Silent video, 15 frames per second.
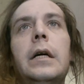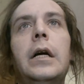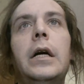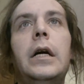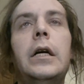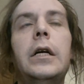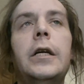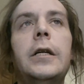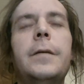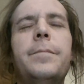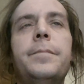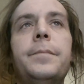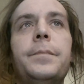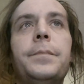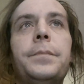
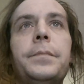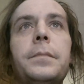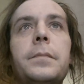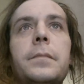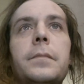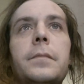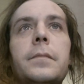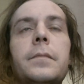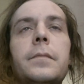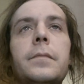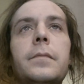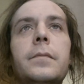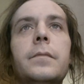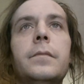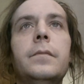Um,
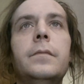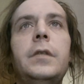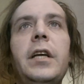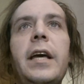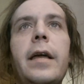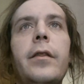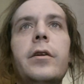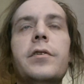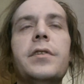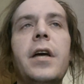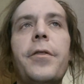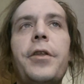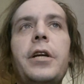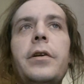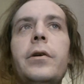yeah, there's
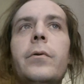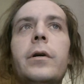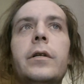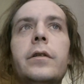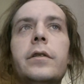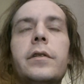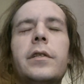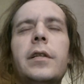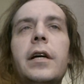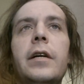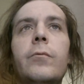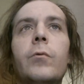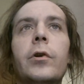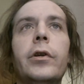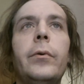nothing new under the
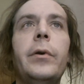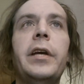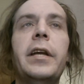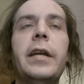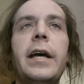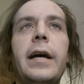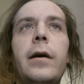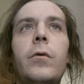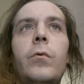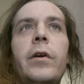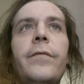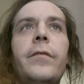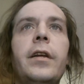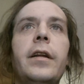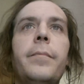sun. We're doing it now. We
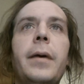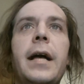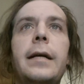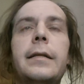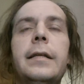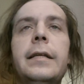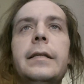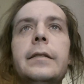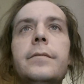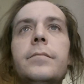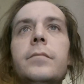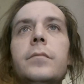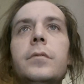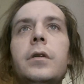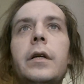did it back then,
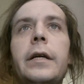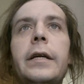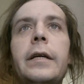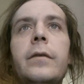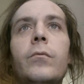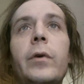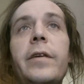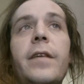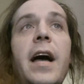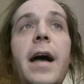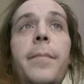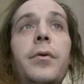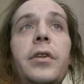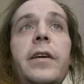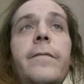and I
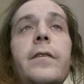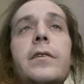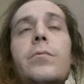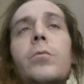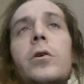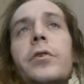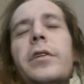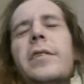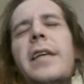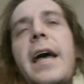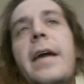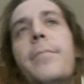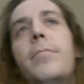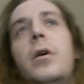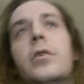believe this world has
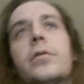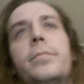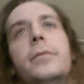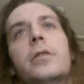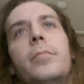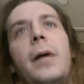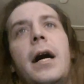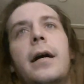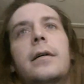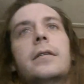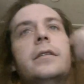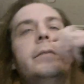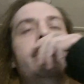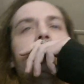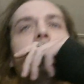had multiple
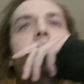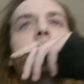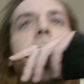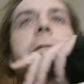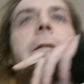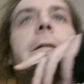apocalypses.